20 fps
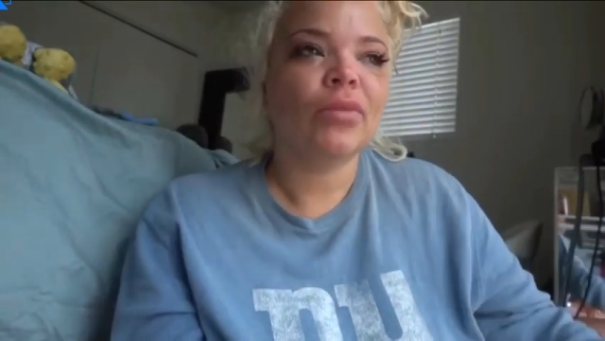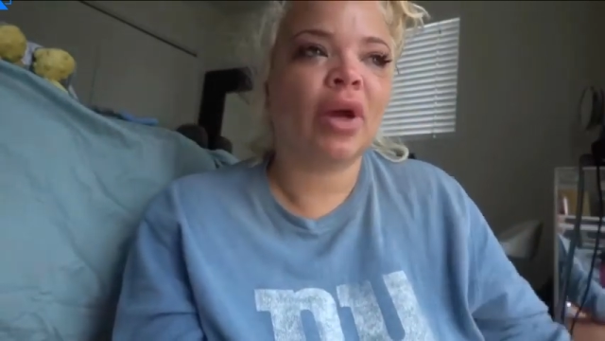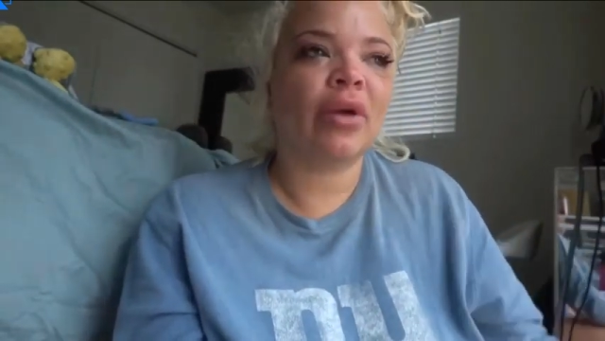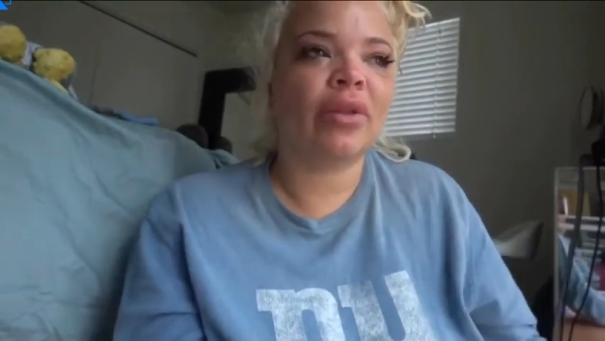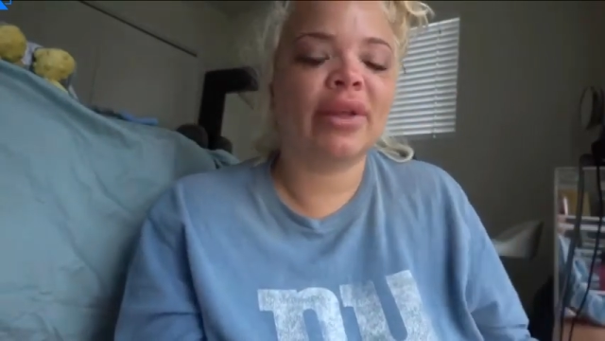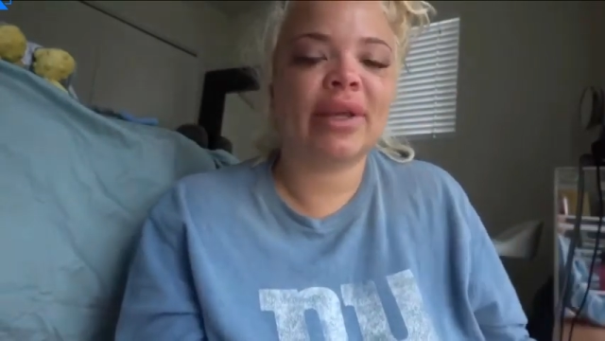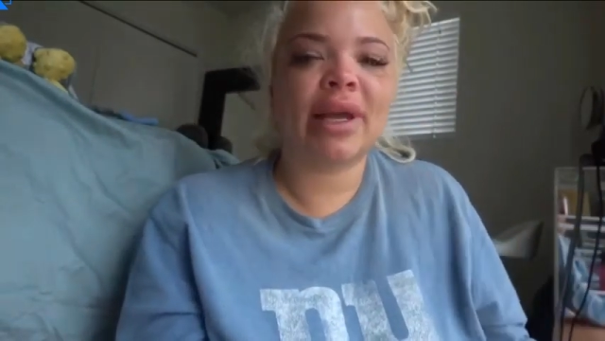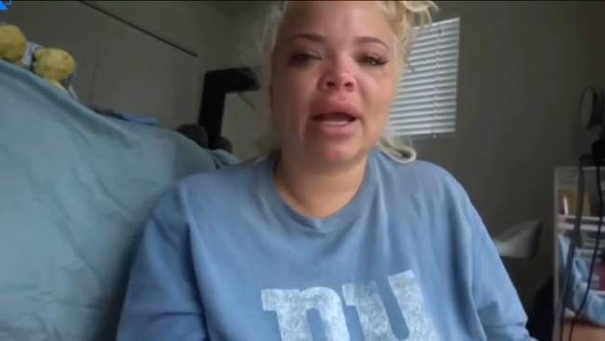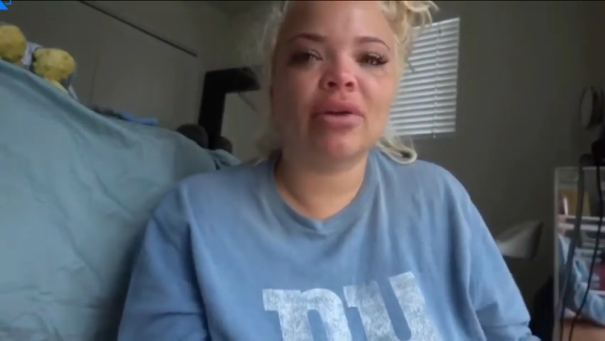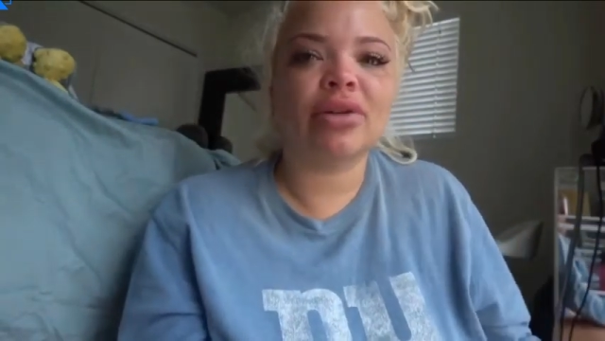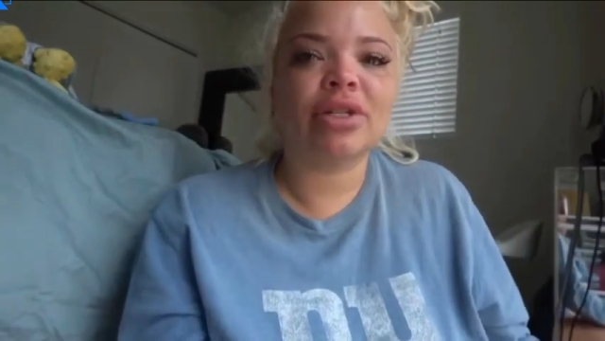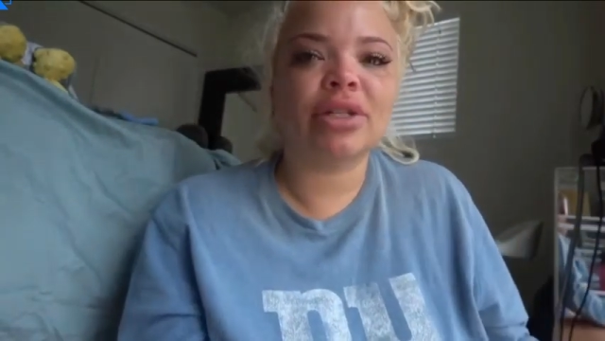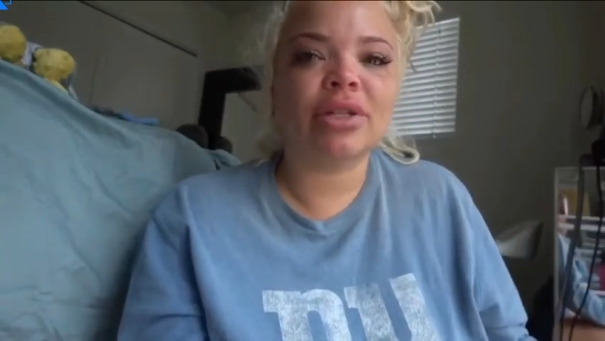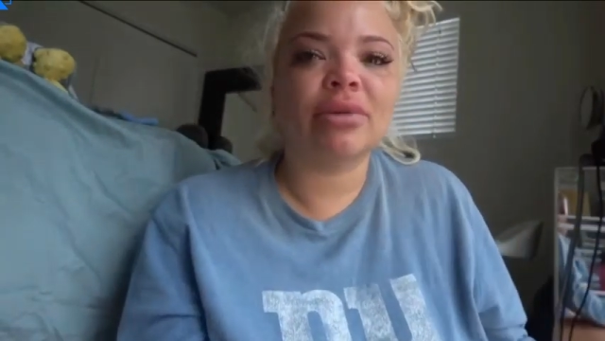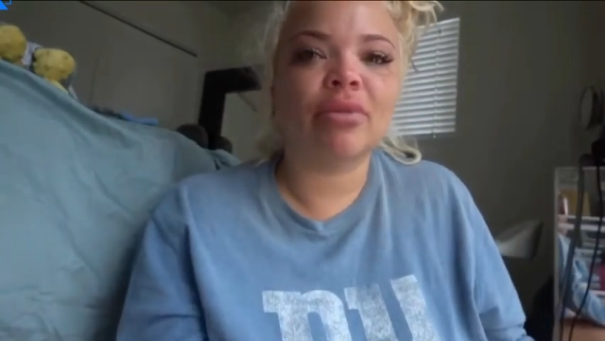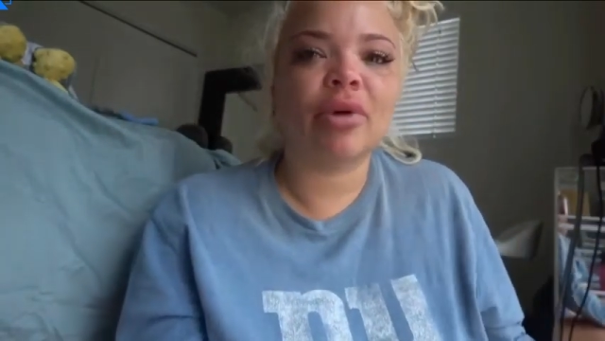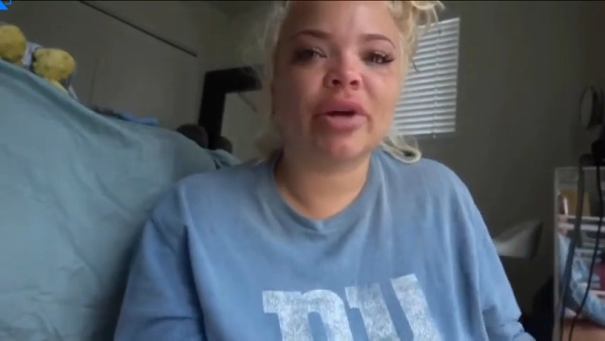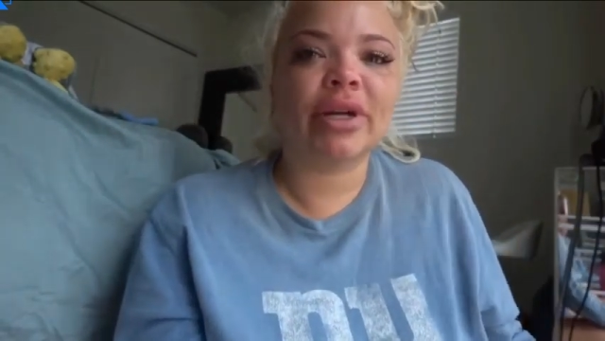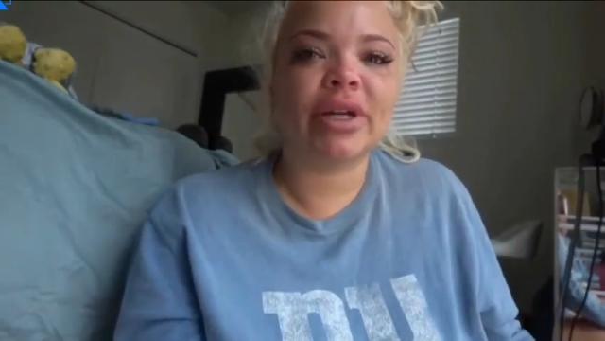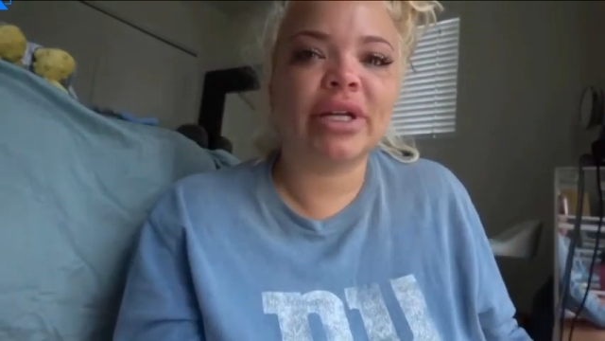on the couch in
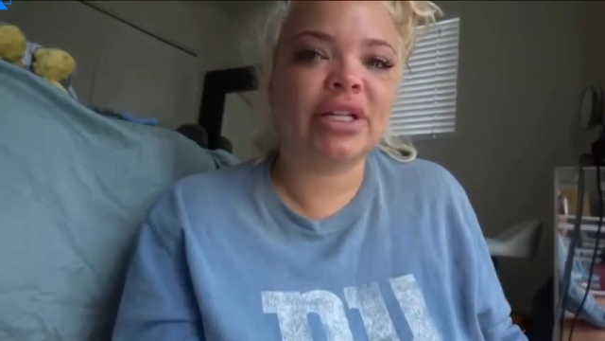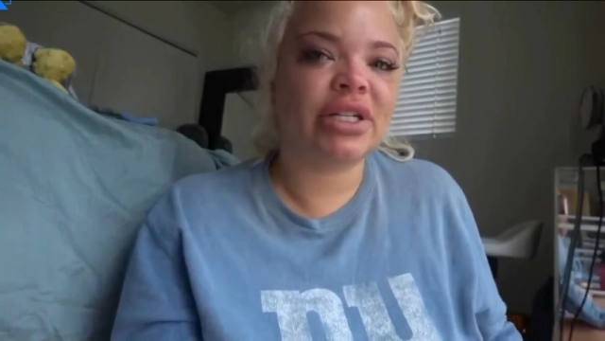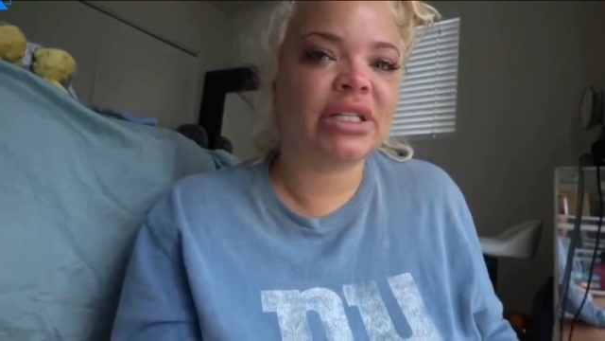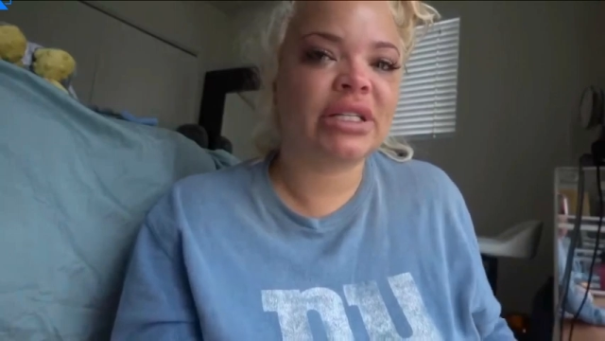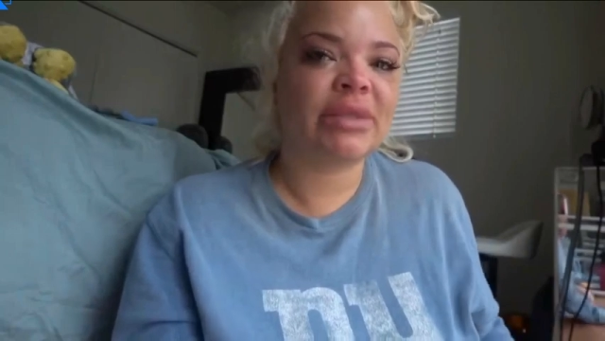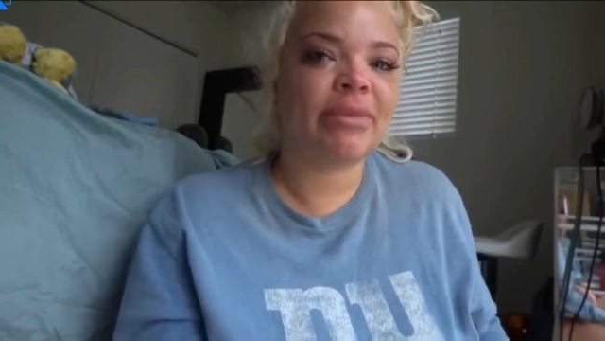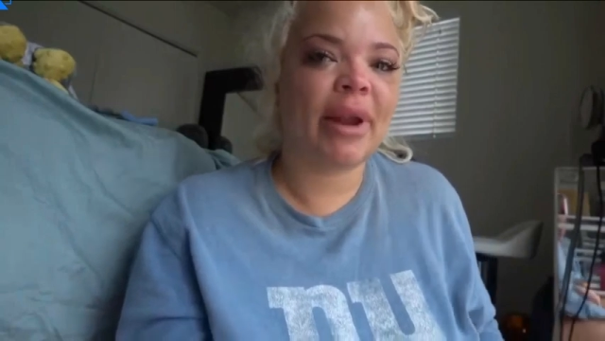the morning, just